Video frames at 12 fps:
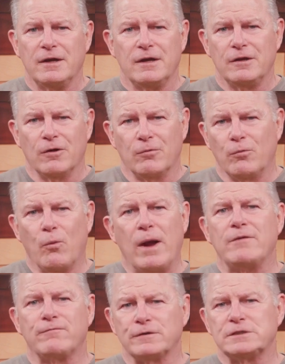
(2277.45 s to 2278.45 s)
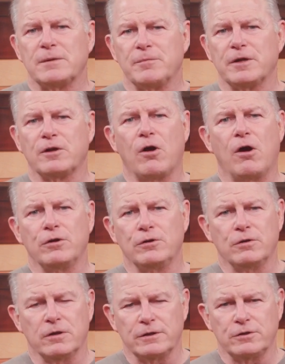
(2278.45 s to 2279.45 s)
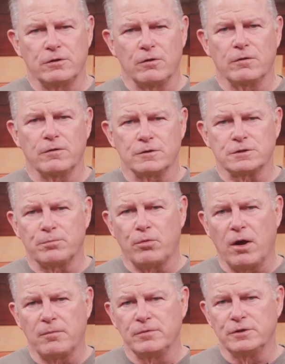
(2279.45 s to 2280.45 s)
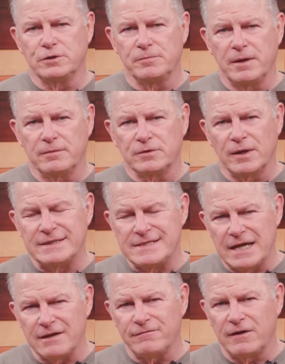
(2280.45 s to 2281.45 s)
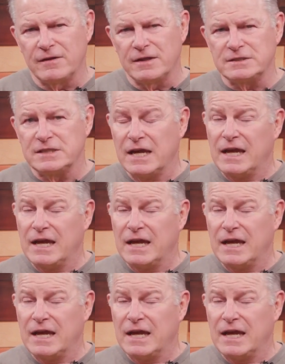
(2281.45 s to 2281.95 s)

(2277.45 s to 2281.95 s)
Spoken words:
wait for someone to call you to let you know that there's a problem. You should be able to identify this